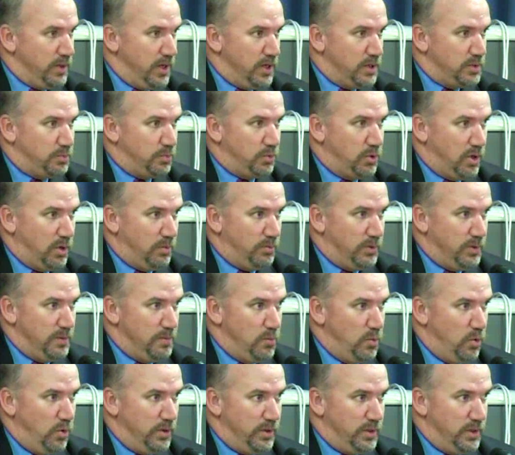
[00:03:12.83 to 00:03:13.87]
that it's probably
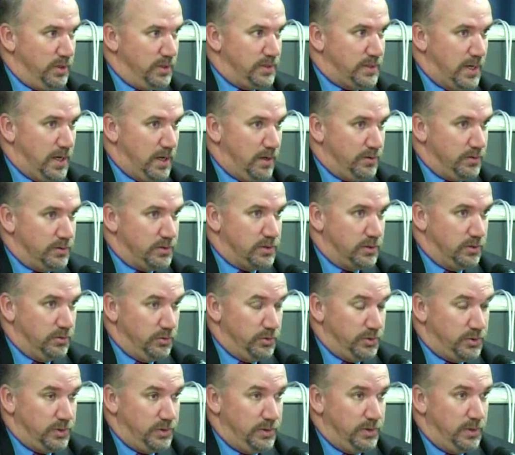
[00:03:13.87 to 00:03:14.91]
more than a town
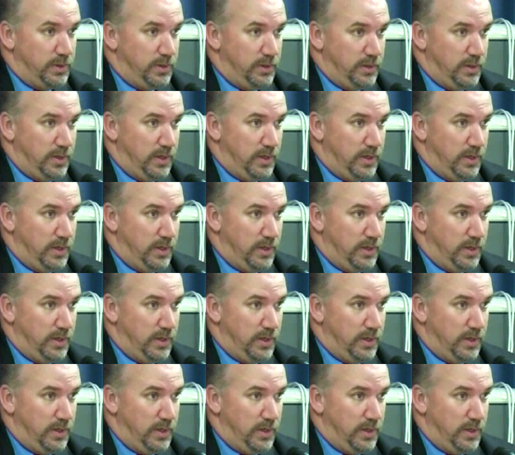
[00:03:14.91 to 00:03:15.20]
solution